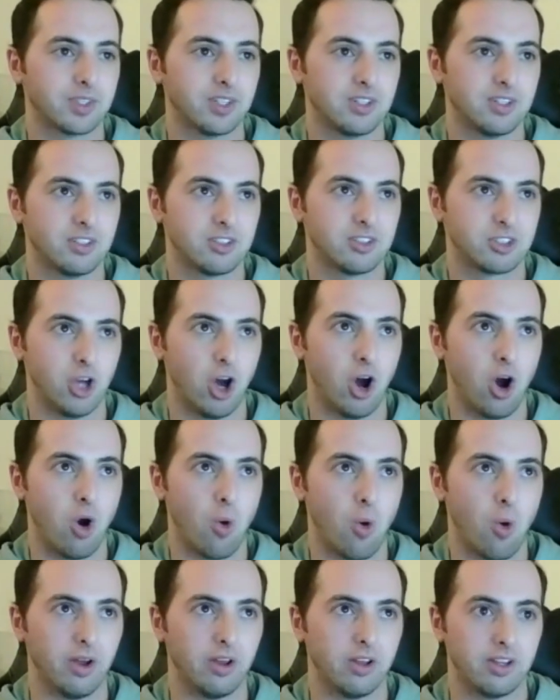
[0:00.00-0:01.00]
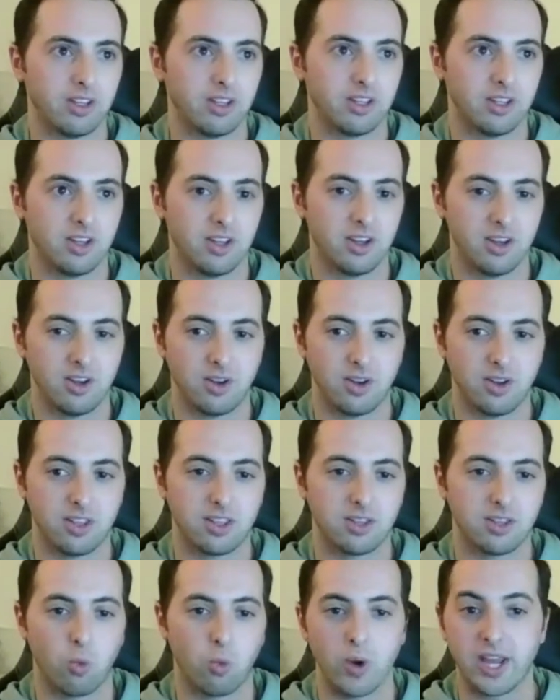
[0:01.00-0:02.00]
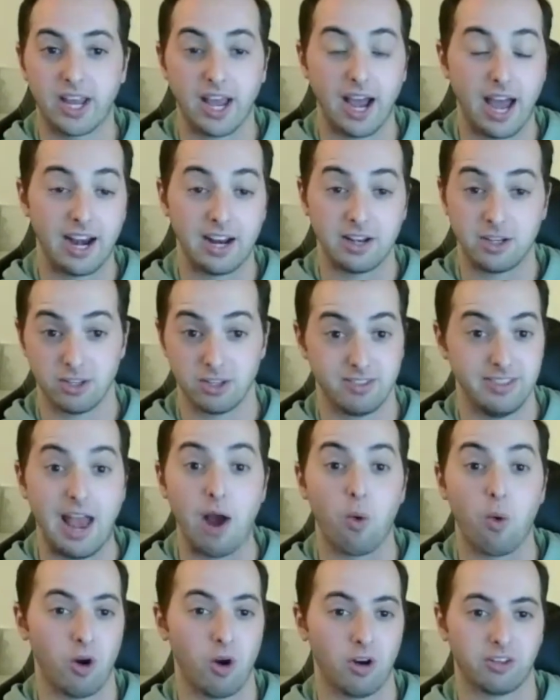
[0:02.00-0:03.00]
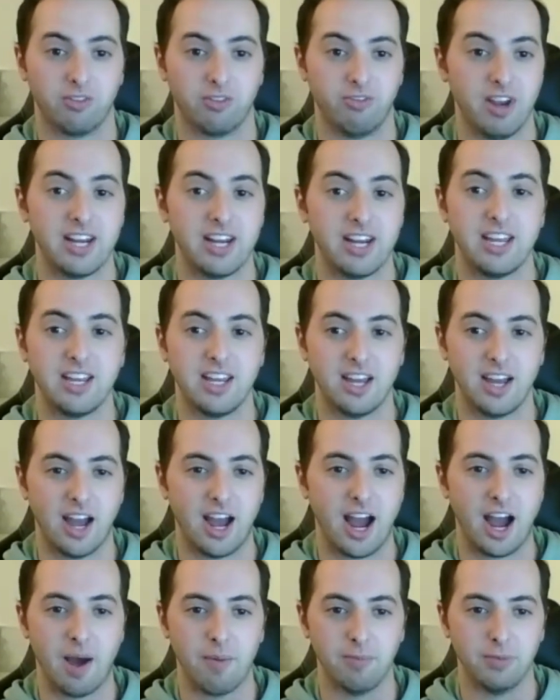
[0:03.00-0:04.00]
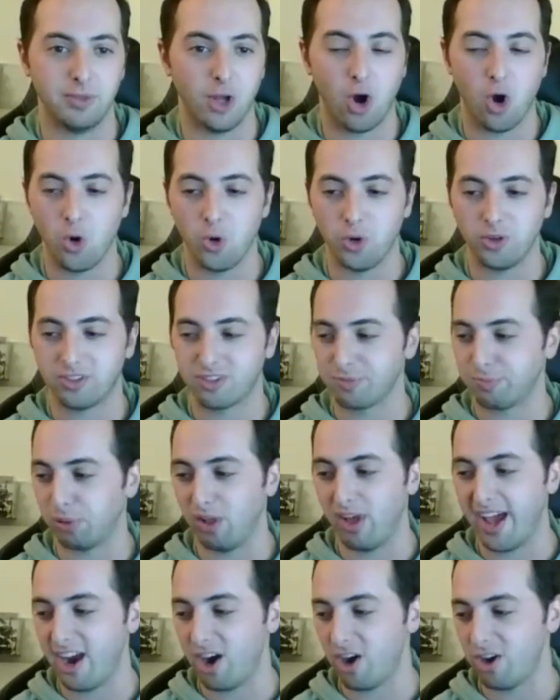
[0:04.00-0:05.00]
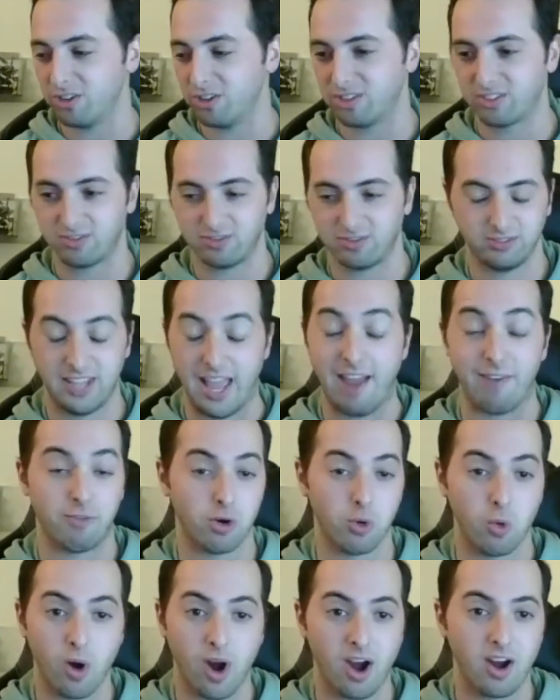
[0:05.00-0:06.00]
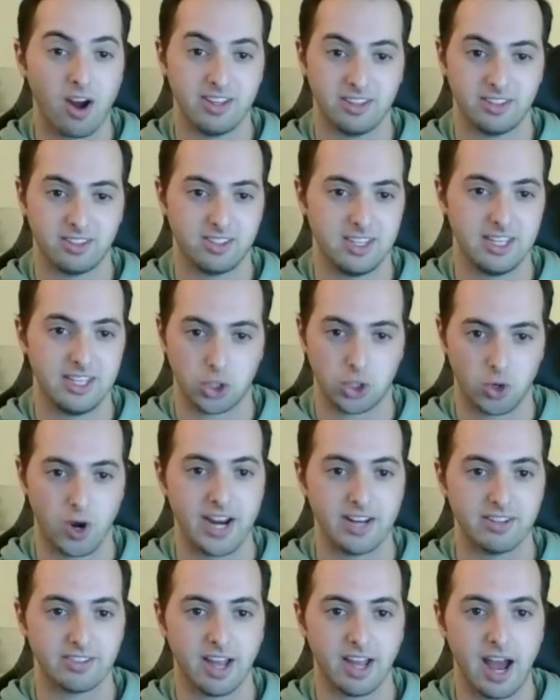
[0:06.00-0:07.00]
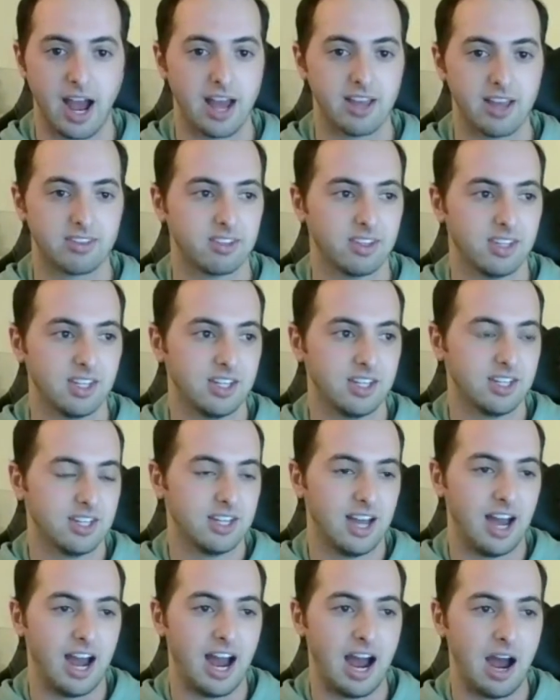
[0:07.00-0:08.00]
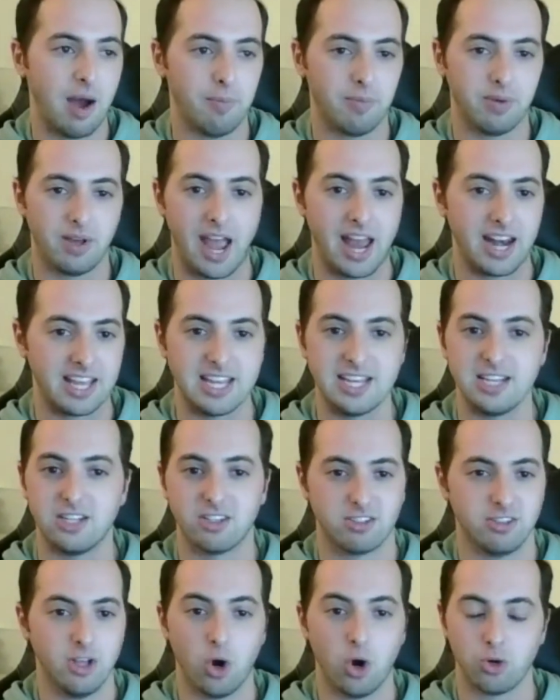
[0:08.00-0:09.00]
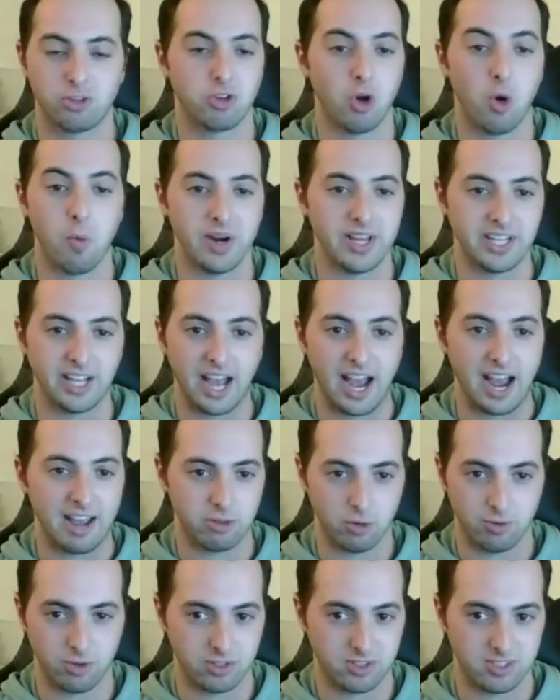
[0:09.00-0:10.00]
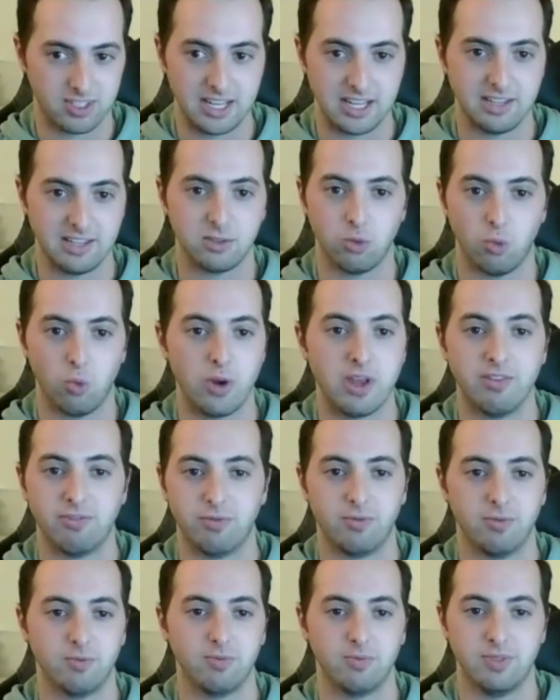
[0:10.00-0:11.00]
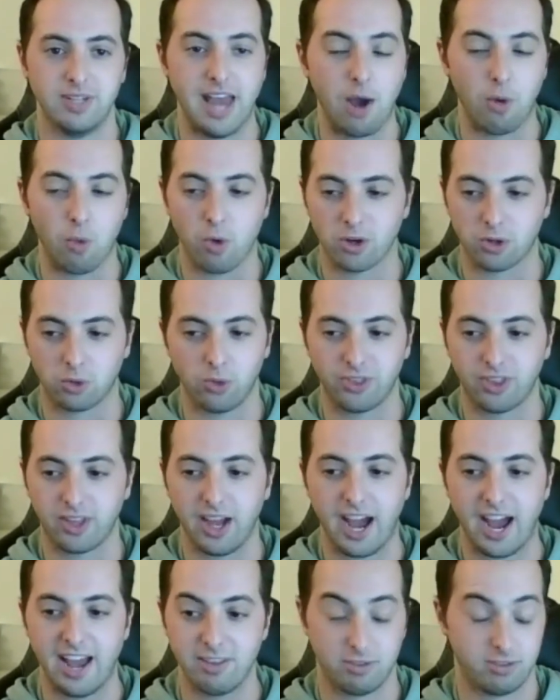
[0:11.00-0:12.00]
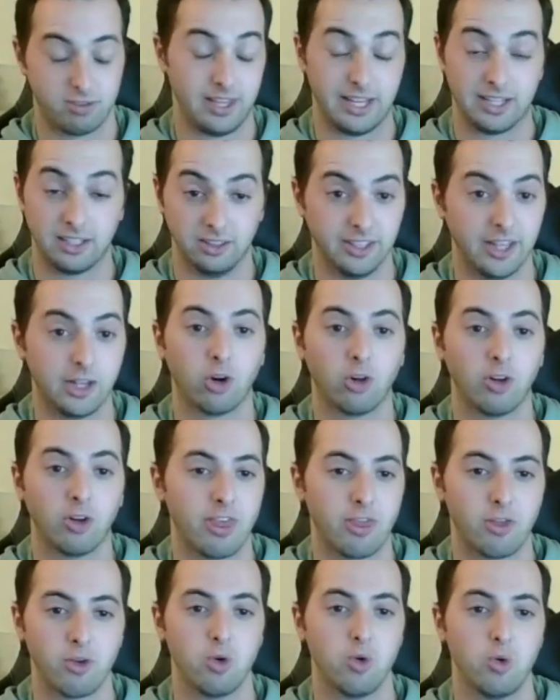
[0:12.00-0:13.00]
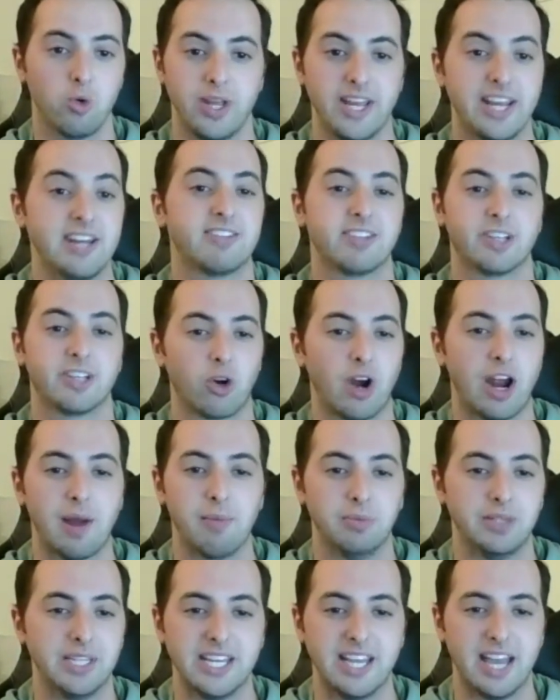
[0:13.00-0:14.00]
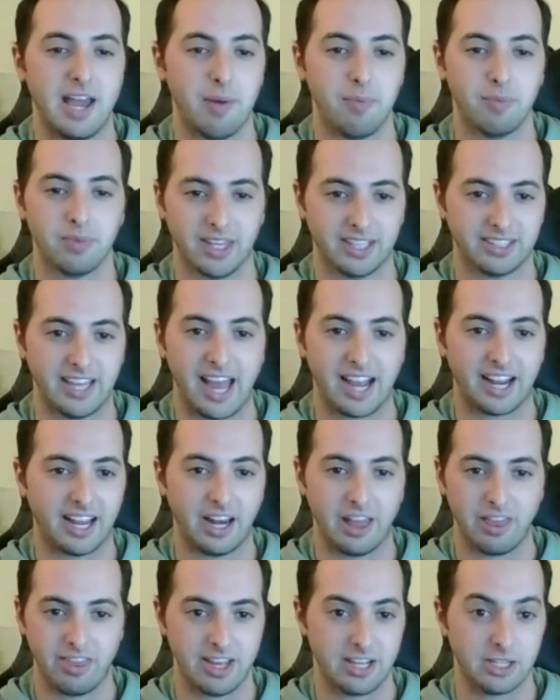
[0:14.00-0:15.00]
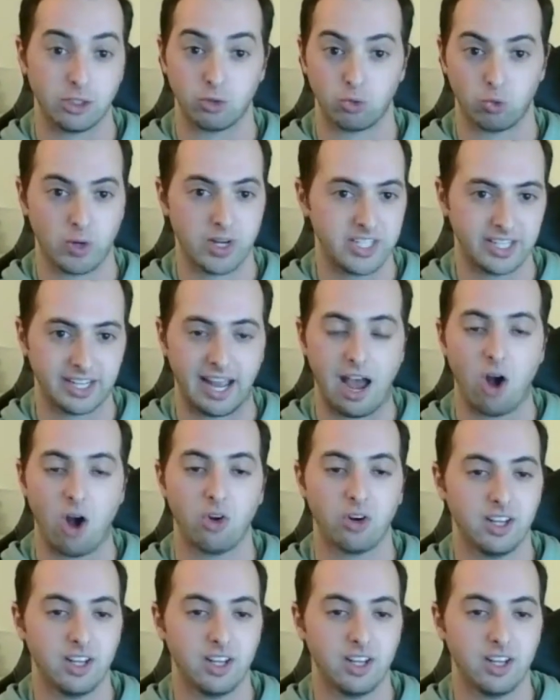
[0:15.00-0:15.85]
So we kind of just network. Vinny knows players everywhere. He trains guys, and he just knows so many guys overseas. We've networked with guys like literally through Instagram DMs, like that kind of thing, just reaching out,